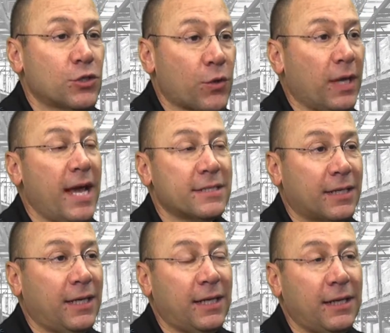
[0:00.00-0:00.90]
So the
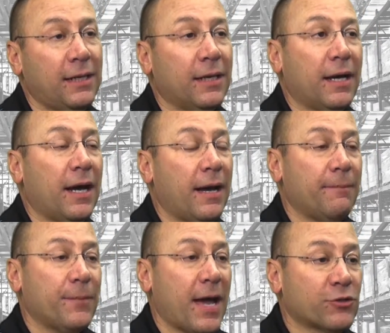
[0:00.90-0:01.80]
last key
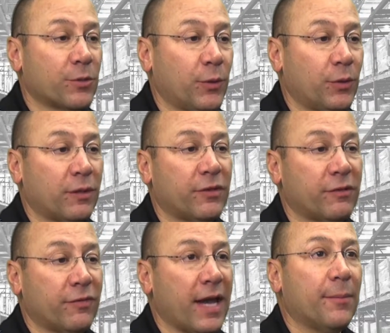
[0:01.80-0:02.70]
attribute of
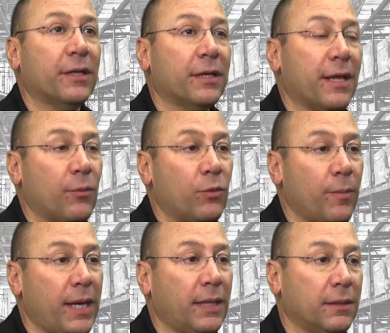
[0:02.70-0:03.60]
the family that
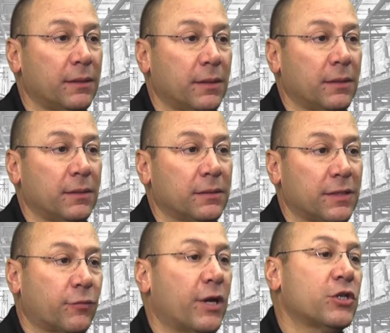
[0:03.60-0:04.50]
will make it
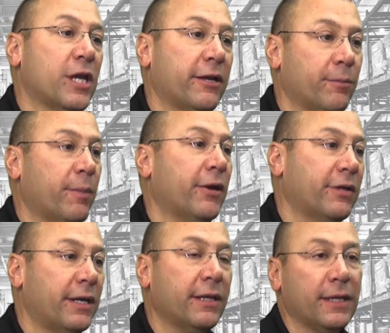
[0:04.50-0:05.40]
differentiated
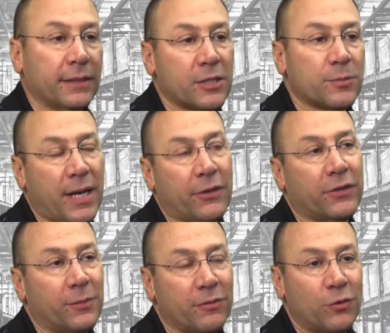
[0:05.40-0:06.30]
better than anything that's been
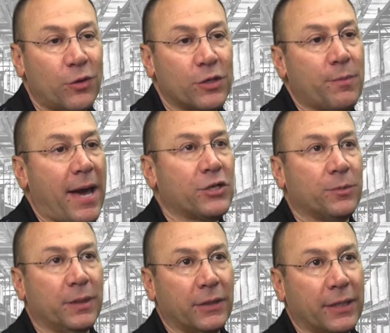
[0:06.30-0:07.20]
out there before is
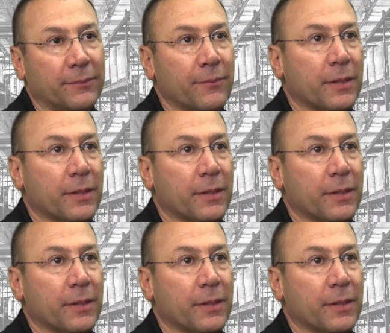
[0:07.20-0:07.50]
manageability.